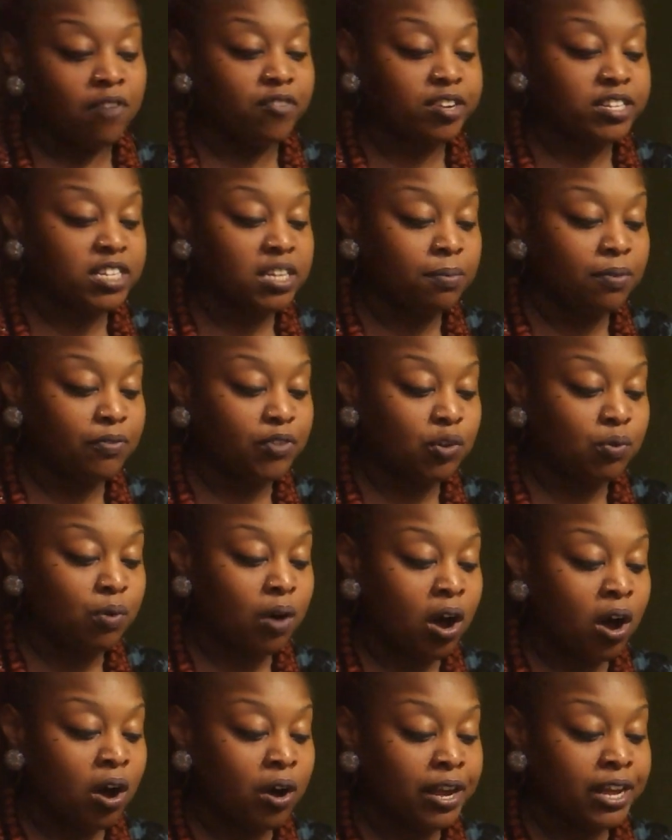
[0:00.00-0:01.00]
For some of you
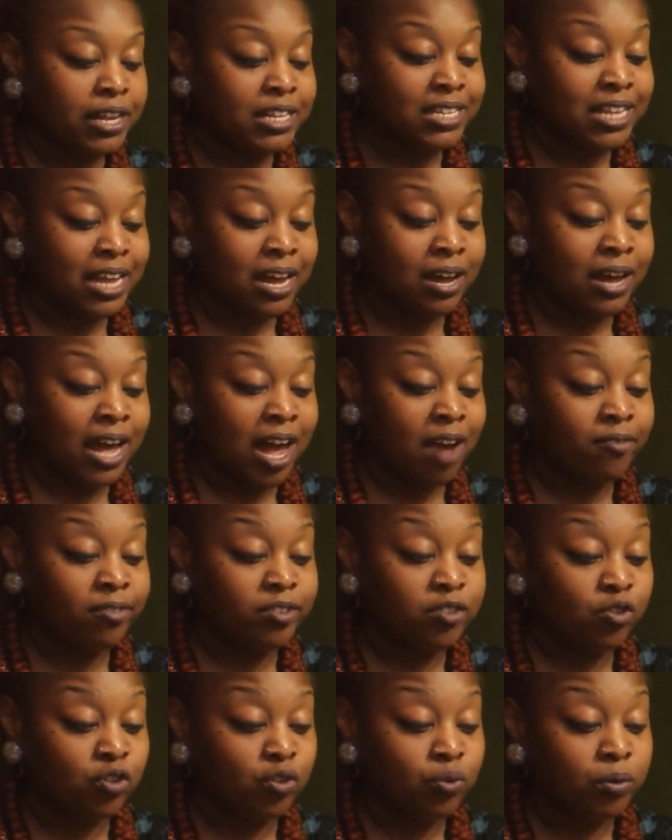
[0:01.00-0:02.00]
all, it's uh,
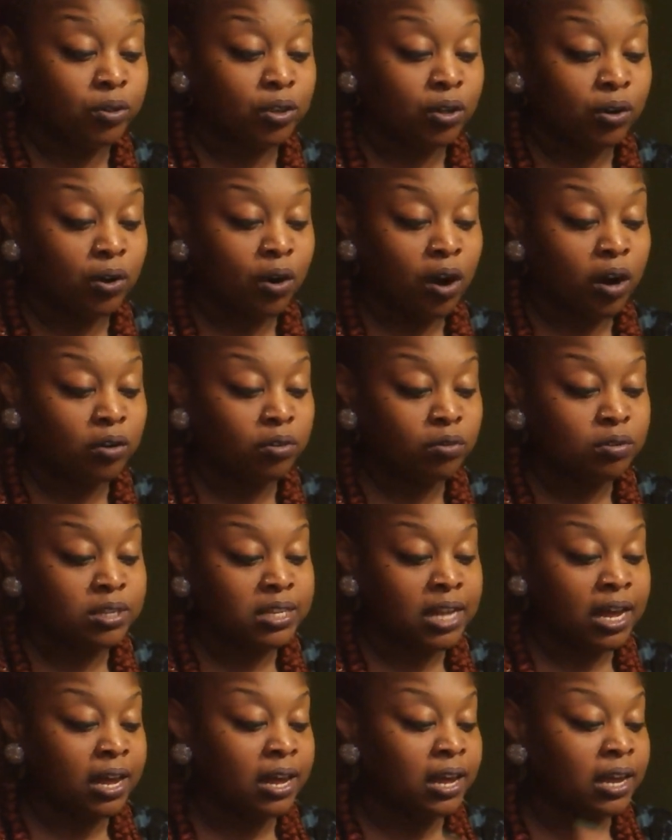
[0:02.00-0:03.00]
having to do with the cardinal
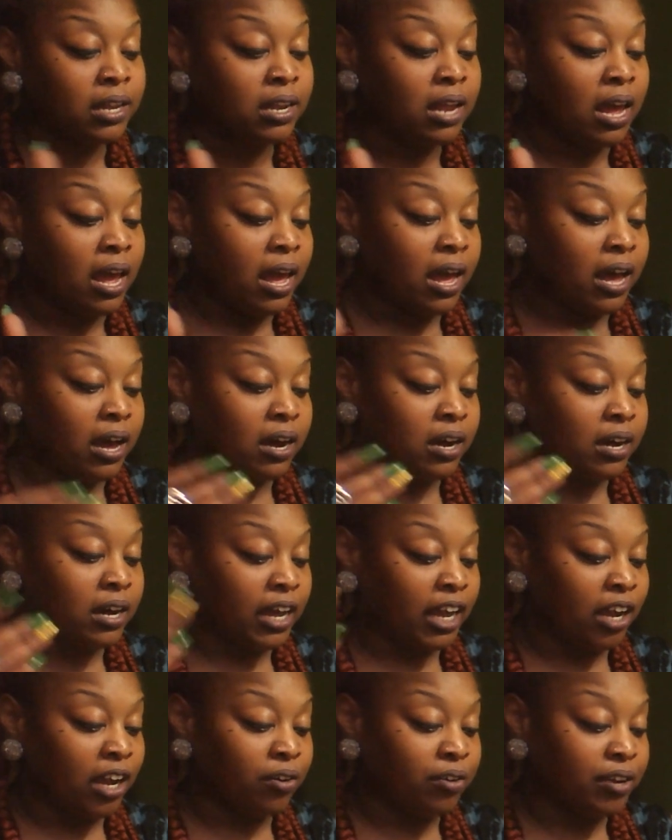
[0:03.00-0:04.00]
sign. Uh,
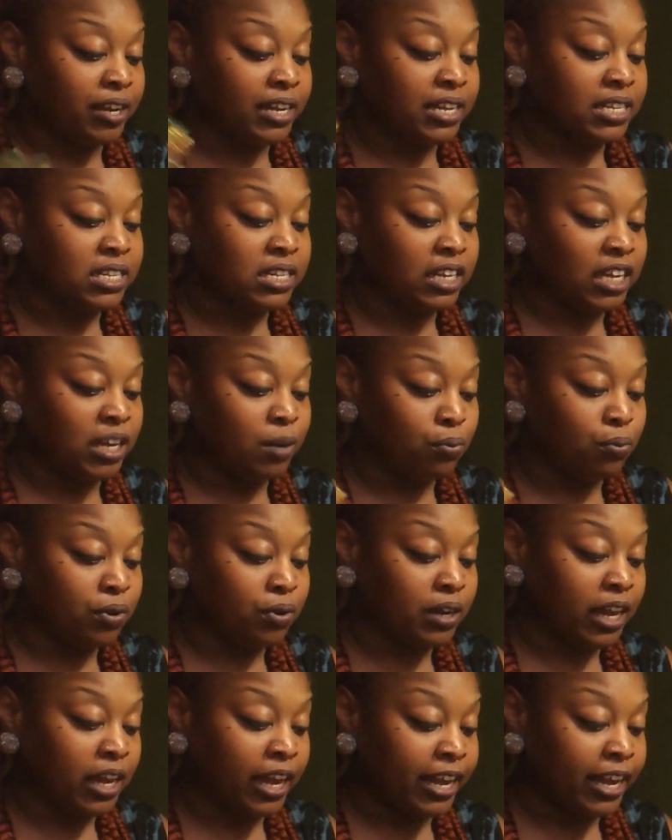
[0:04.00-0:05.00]
Aries,
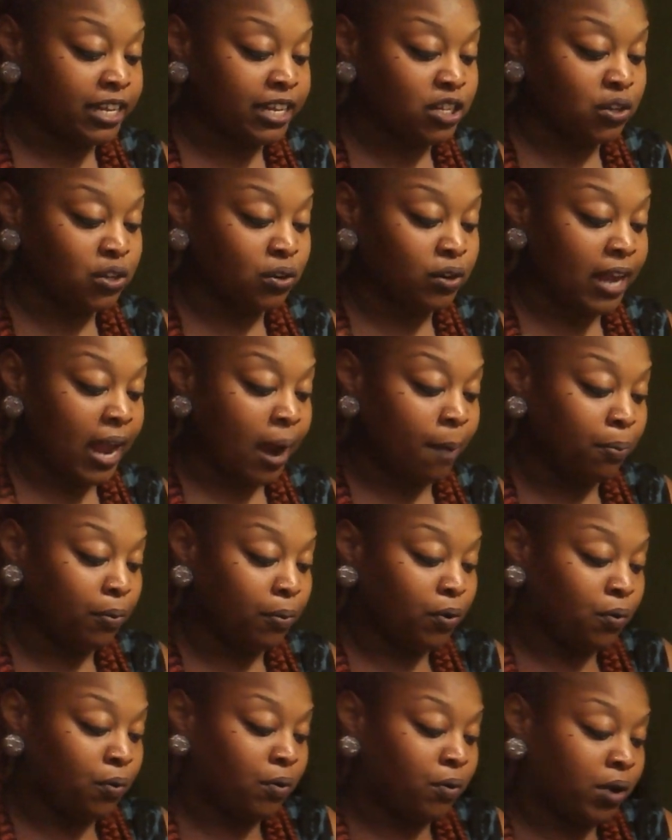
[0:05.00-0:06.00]
Libra, Cancer,
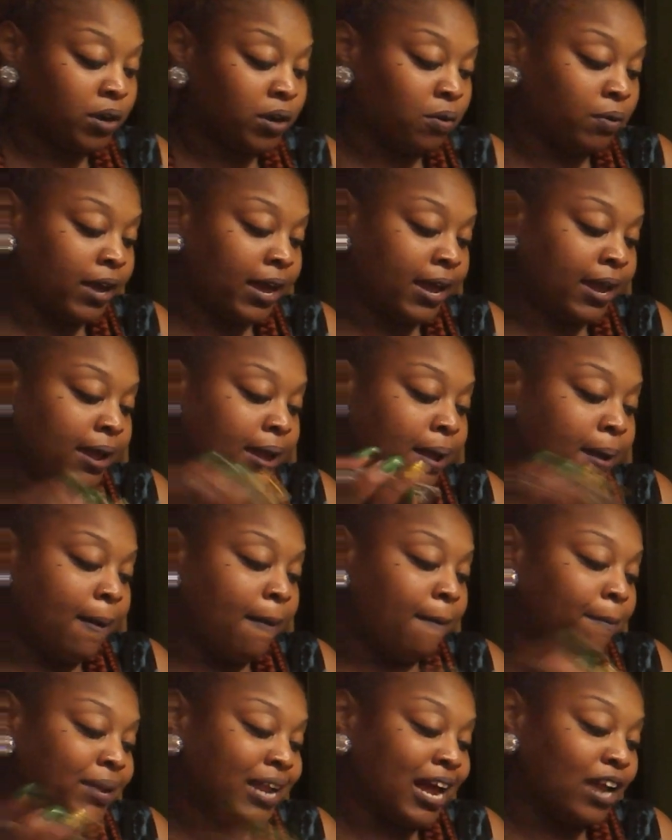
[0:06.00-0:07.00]
Capricorn, okay?
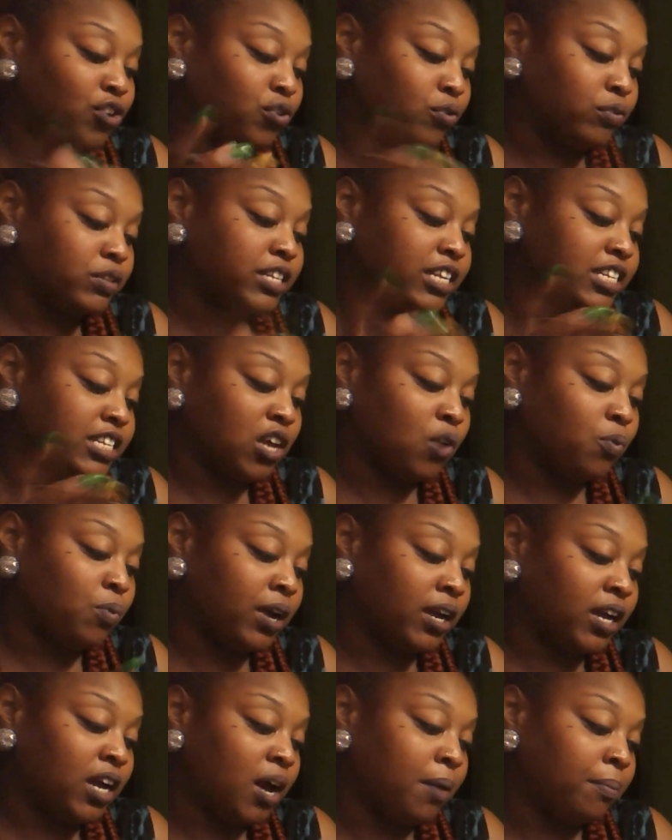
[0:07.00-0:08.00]
But I do see
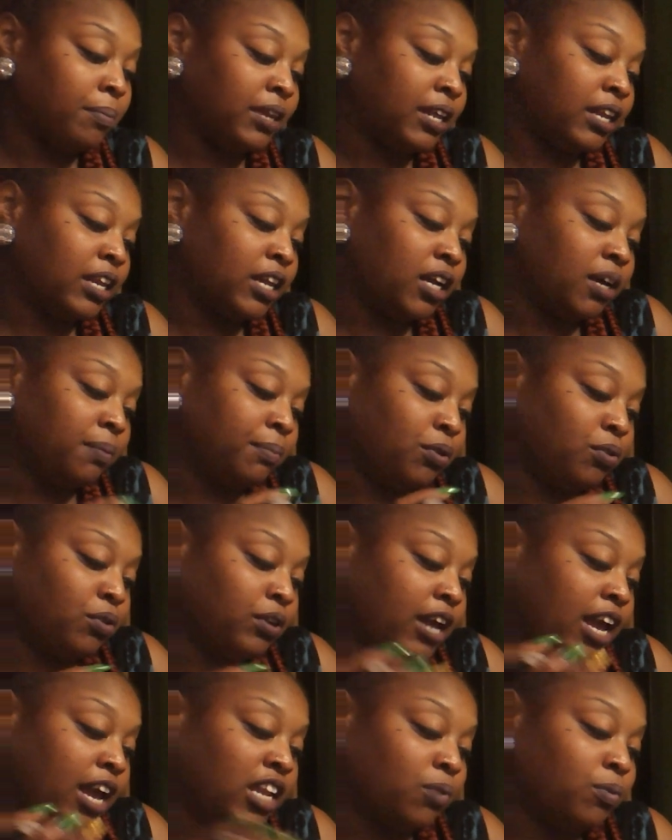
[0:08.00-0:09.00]
someone coming in and
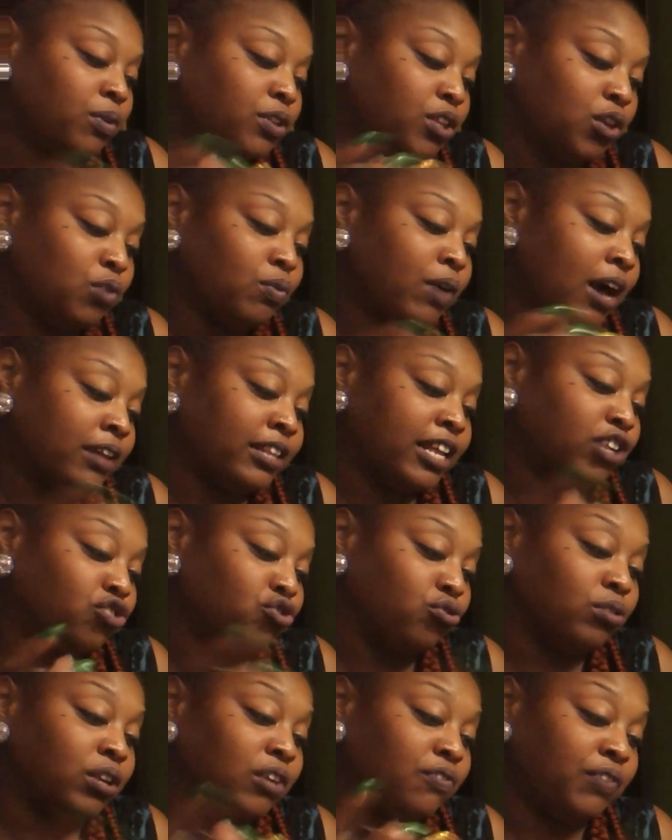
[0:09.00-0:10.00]
communicating with you how they
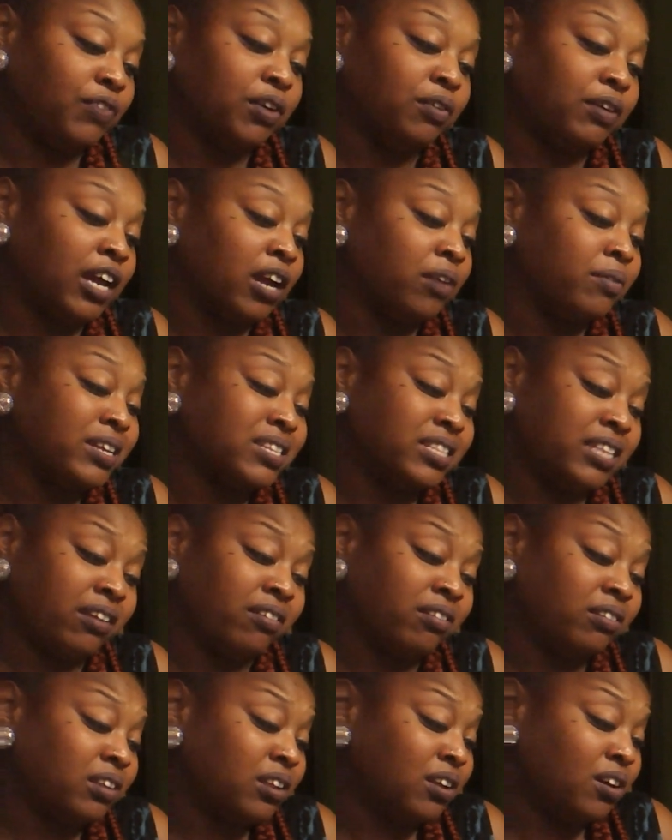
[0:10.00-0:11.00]
truly feel. Aries,
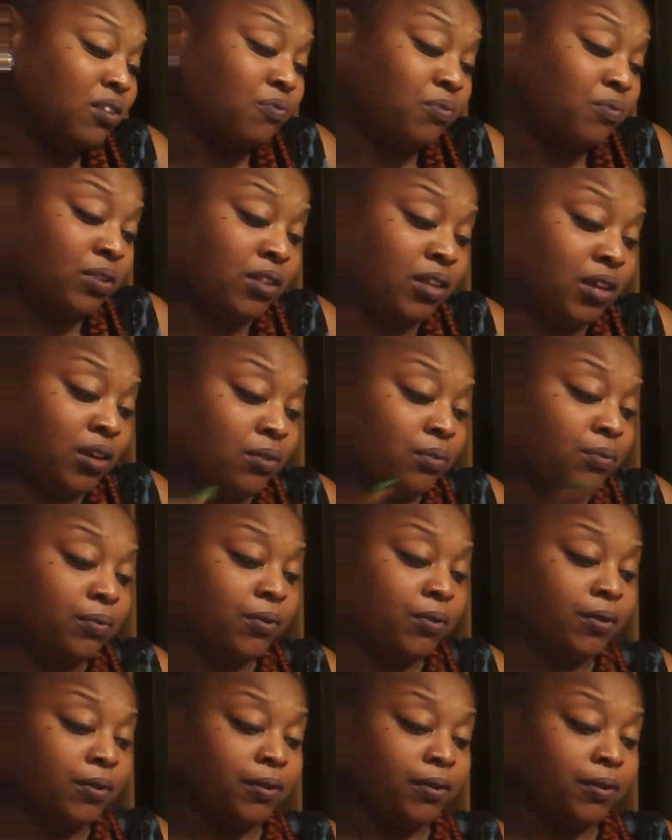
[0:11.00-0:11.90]
they're in love with you.